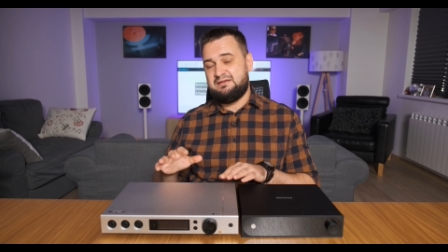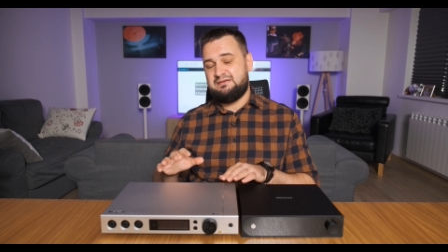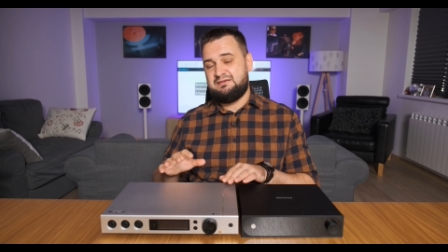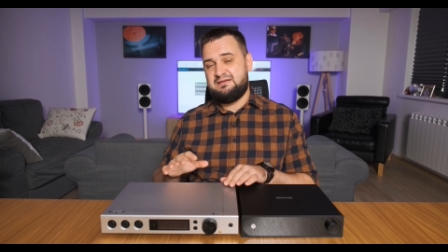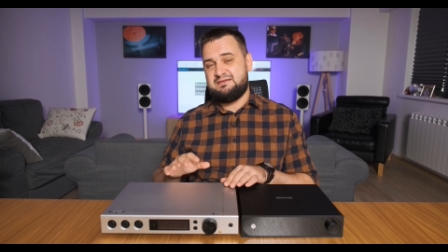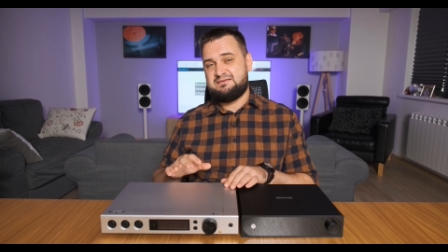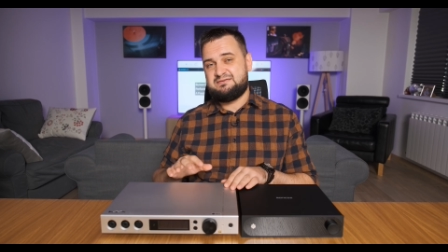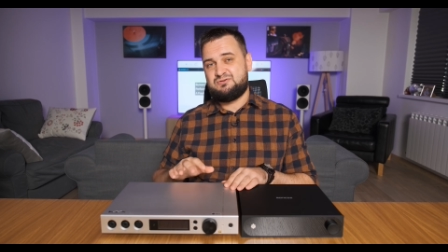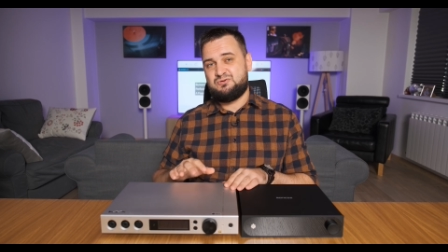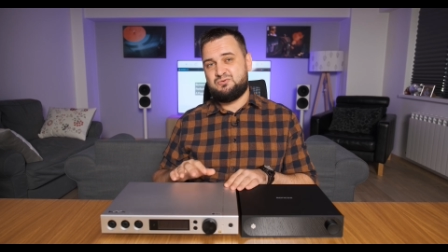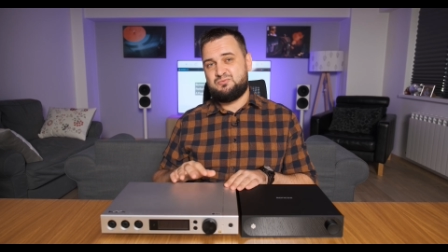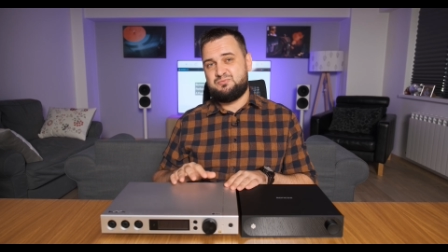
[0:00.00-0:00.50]

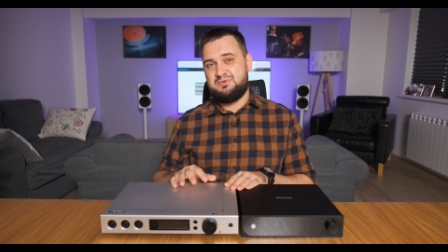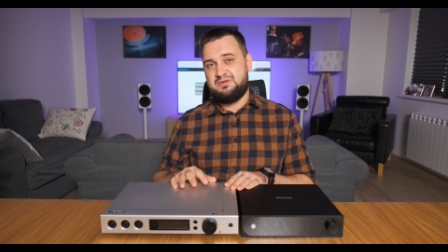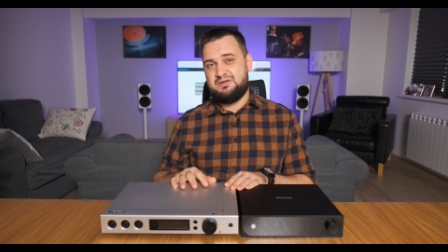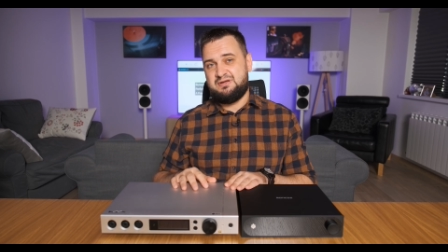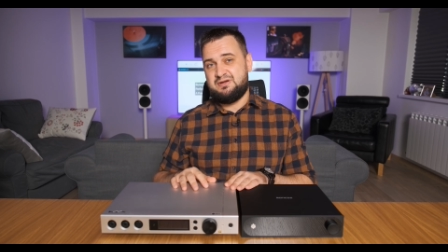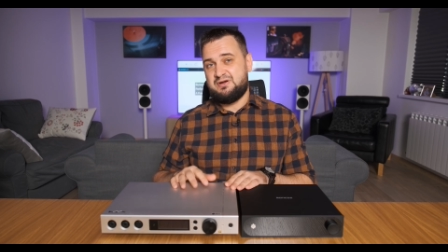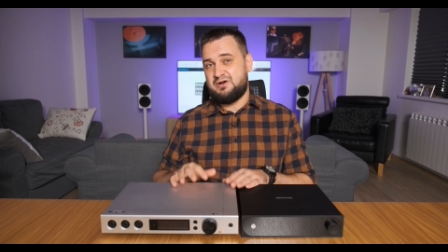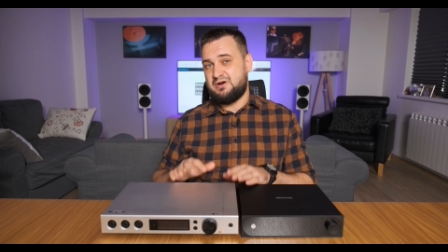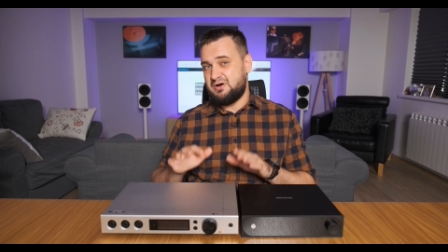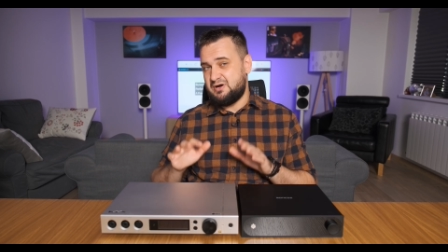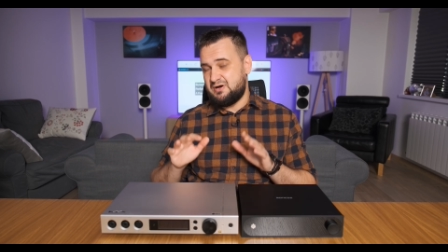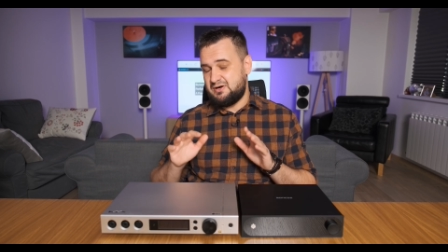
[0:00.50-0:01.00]
needs to be
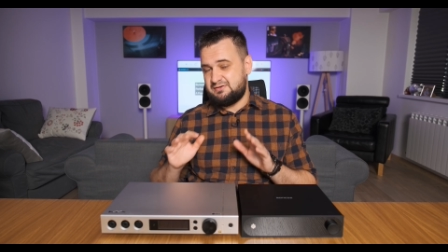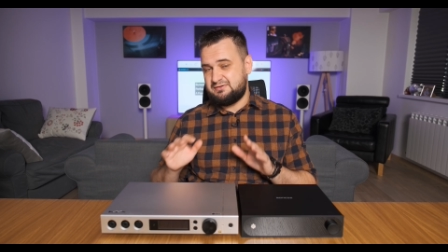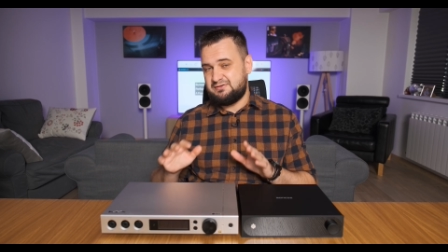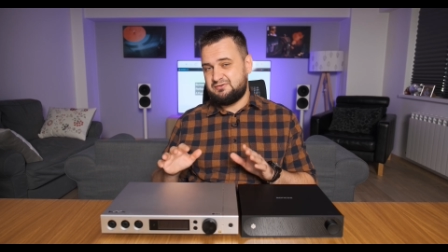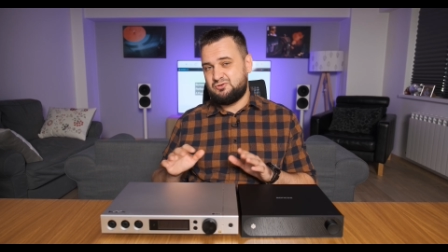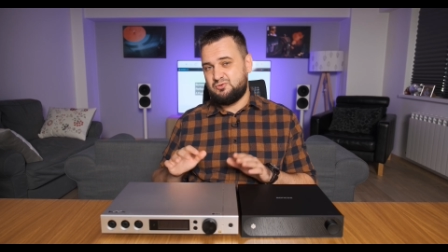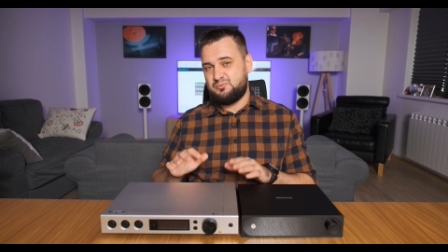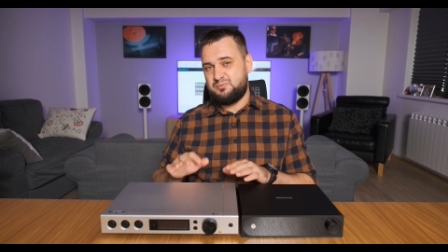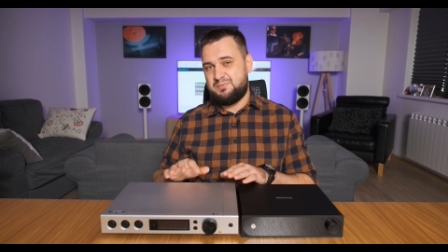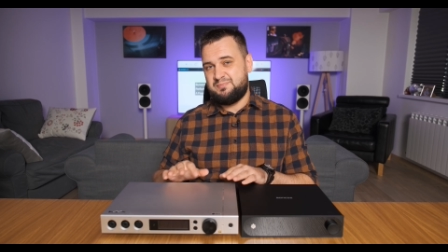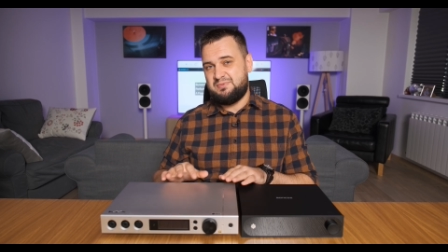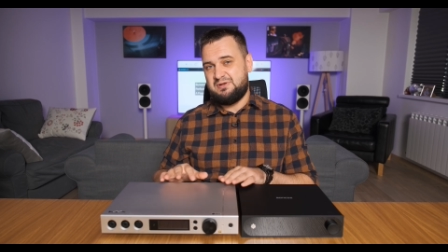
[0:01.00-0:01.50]
heard
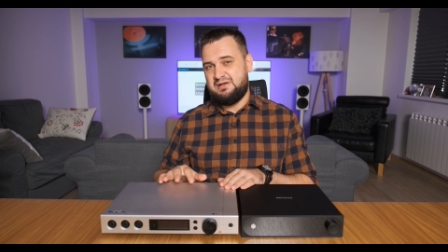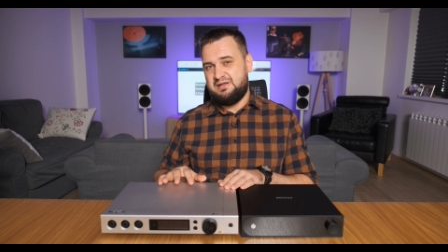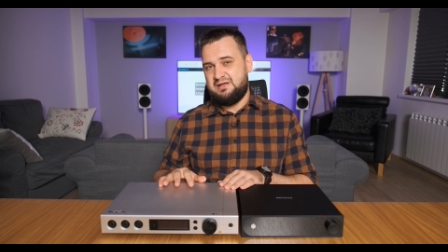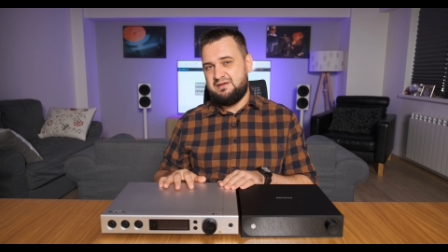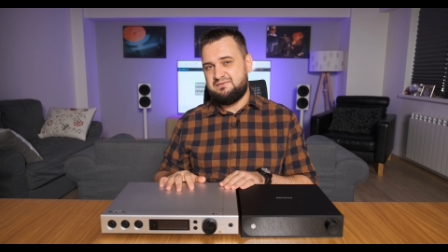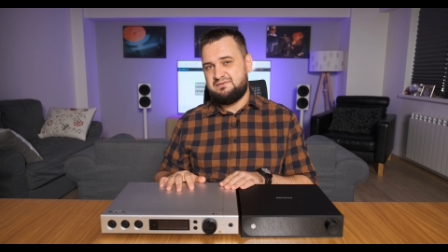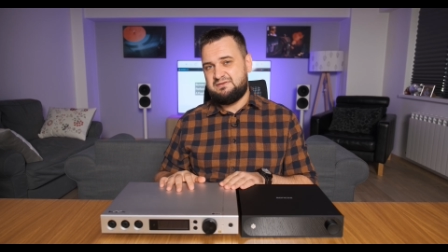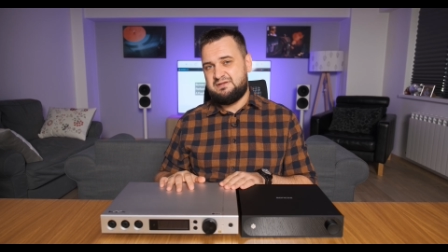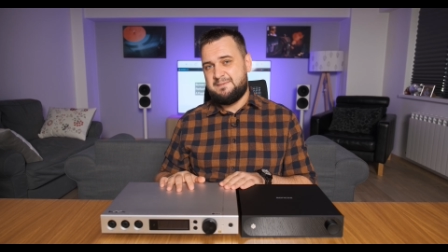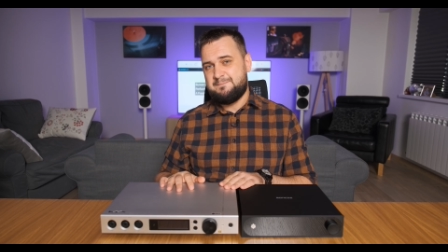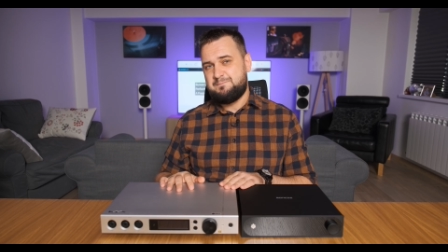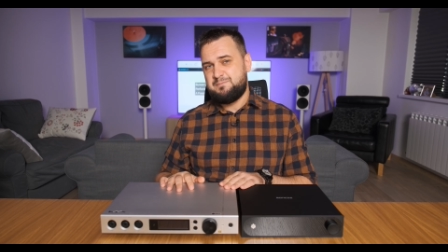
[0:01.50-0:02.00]
to be
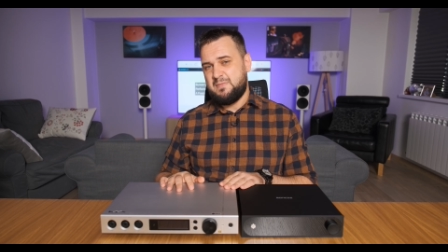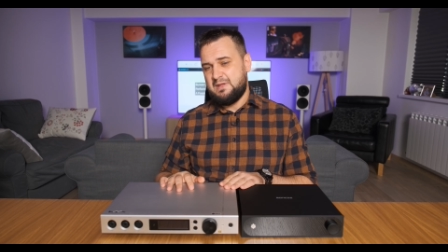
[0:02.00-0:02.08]
believed,